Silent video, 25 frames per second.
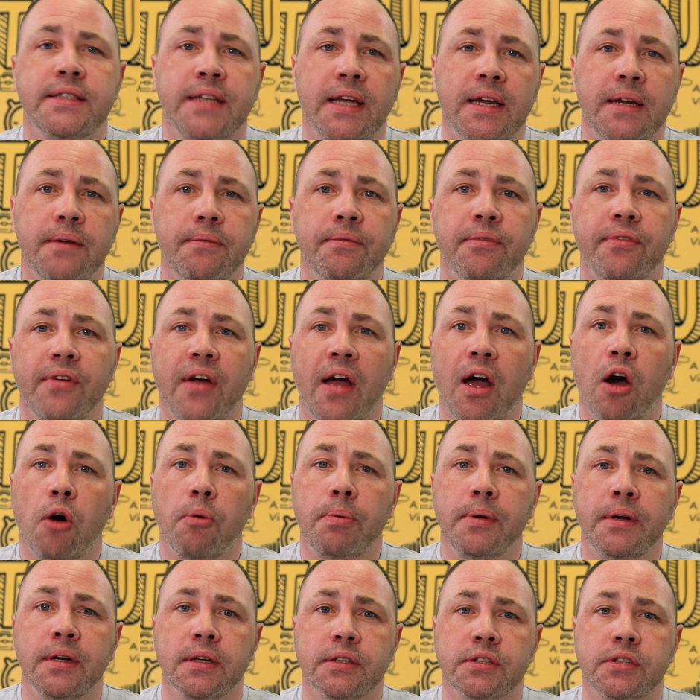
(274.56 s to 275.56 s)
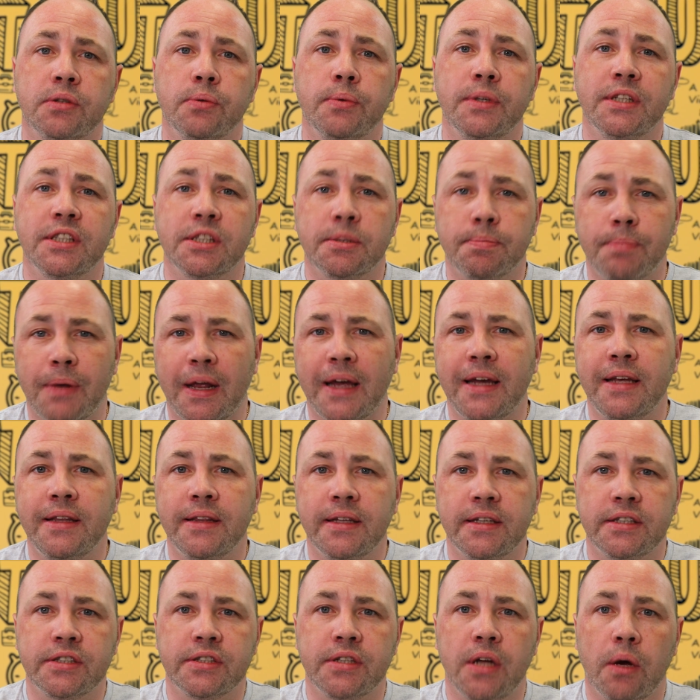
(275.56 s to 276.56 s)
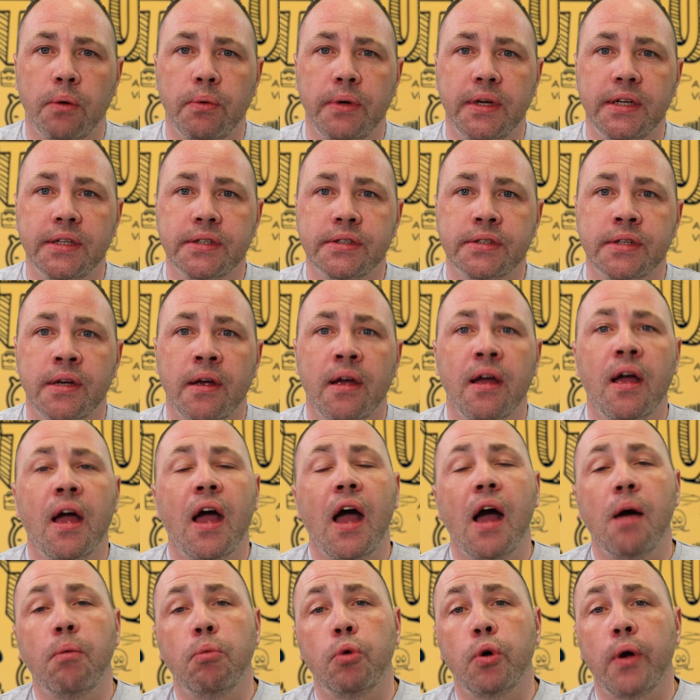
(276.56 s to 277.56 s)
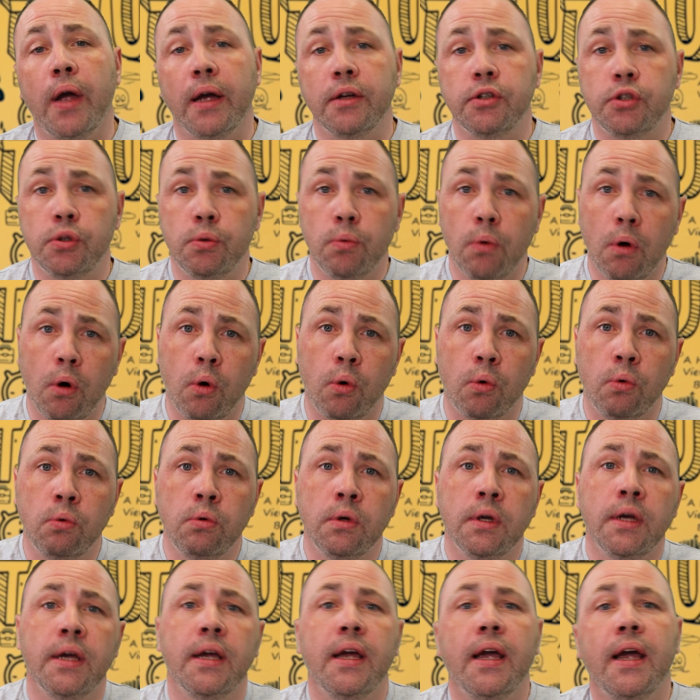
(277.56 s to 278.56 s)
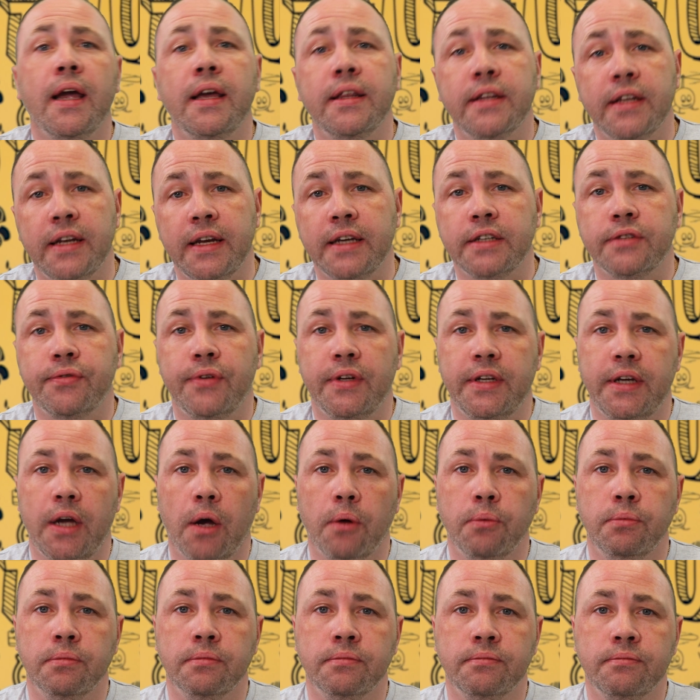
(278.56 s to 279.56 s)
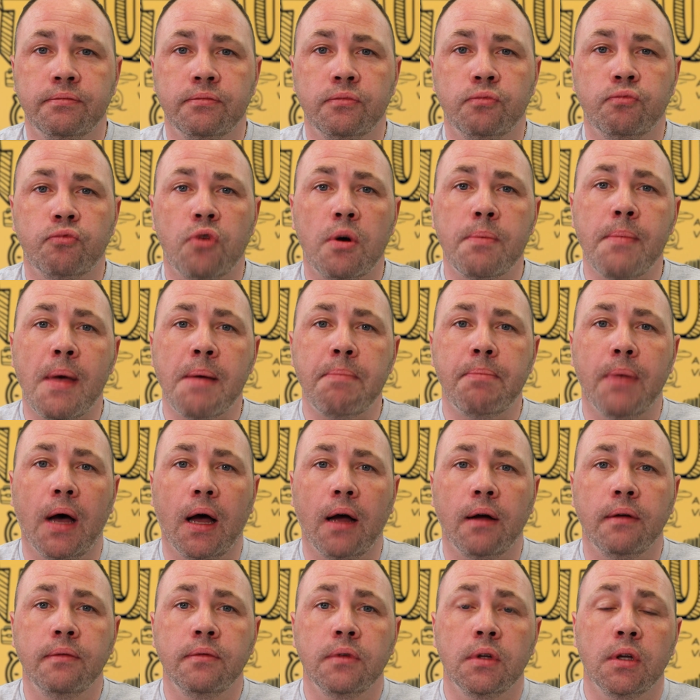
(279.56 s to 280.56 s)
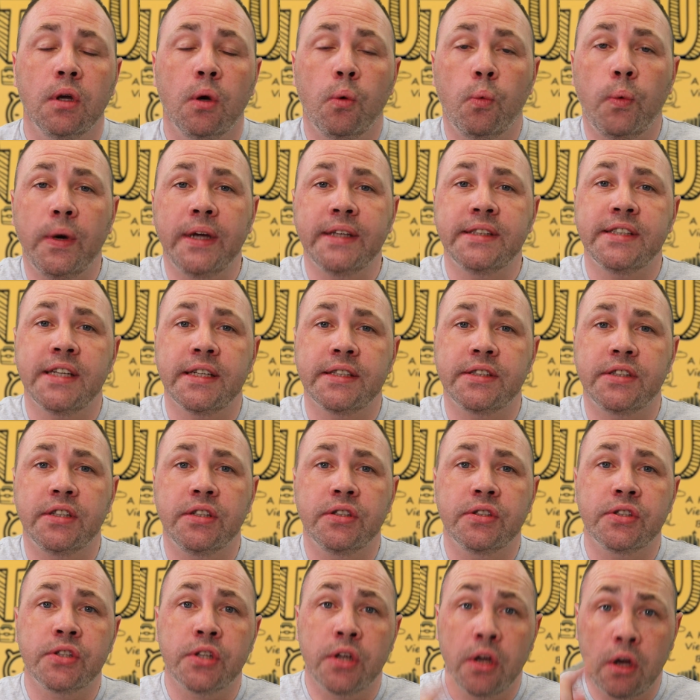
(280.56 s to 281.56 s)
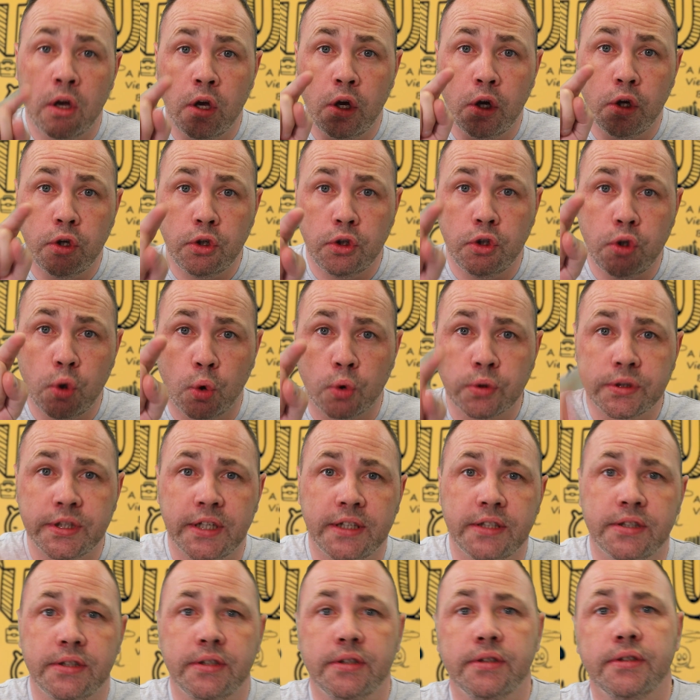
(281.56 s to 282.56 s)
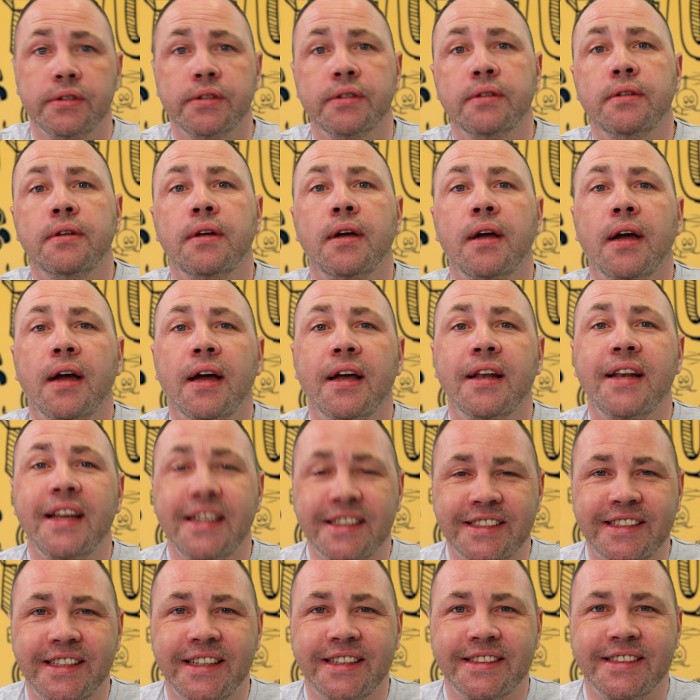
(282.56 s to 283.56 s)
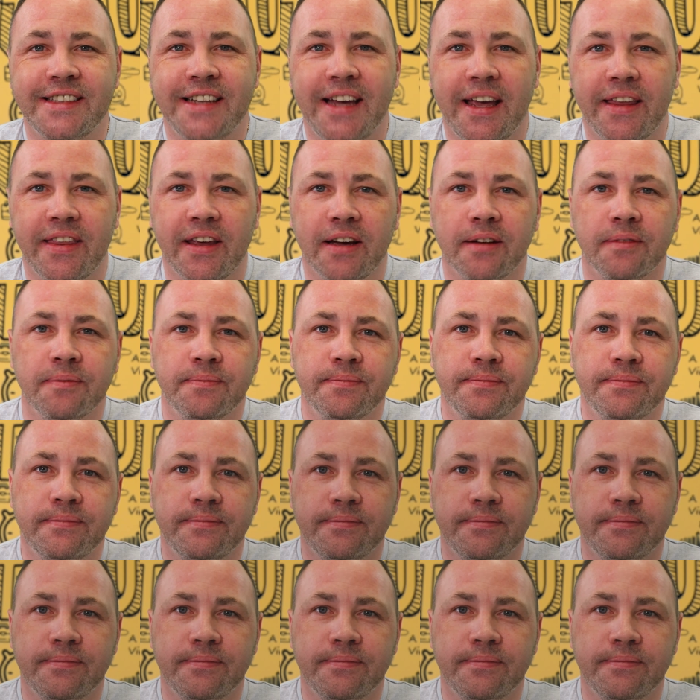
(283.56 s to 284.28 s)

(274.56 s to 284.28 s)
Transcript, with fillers: team for helping us to explain this notice and we'll catch you all in the next video. Remember, we're testers, you're testers. Let's stick together.